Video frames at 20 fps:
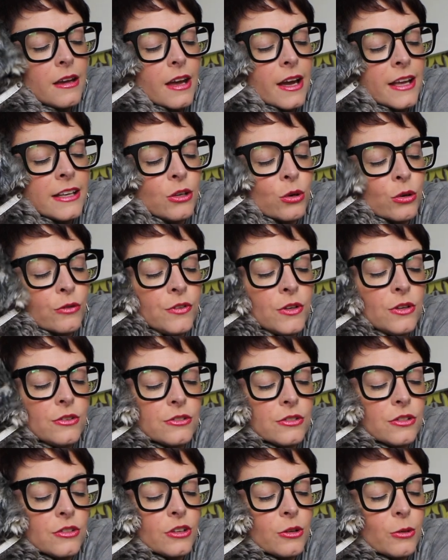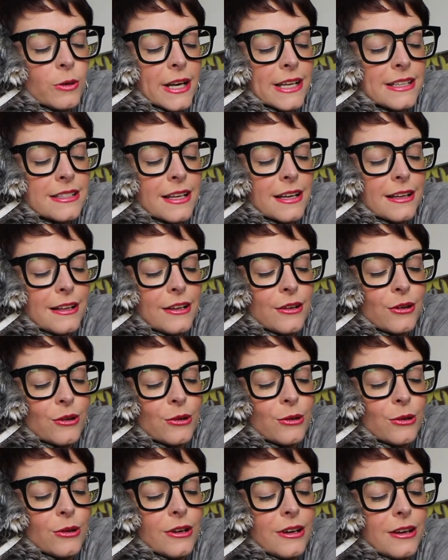and you refuse to do what I tell
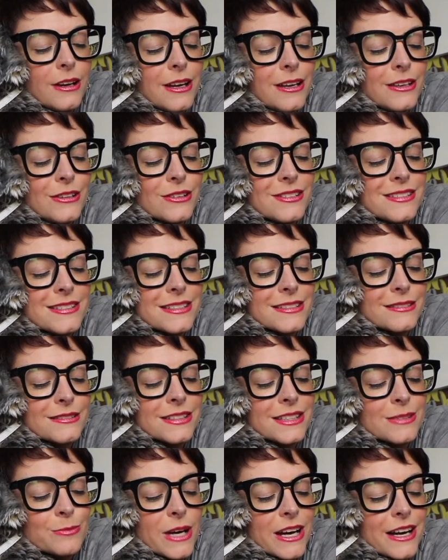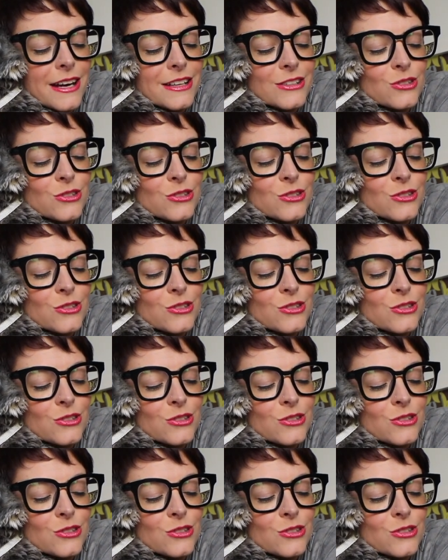you, you still spark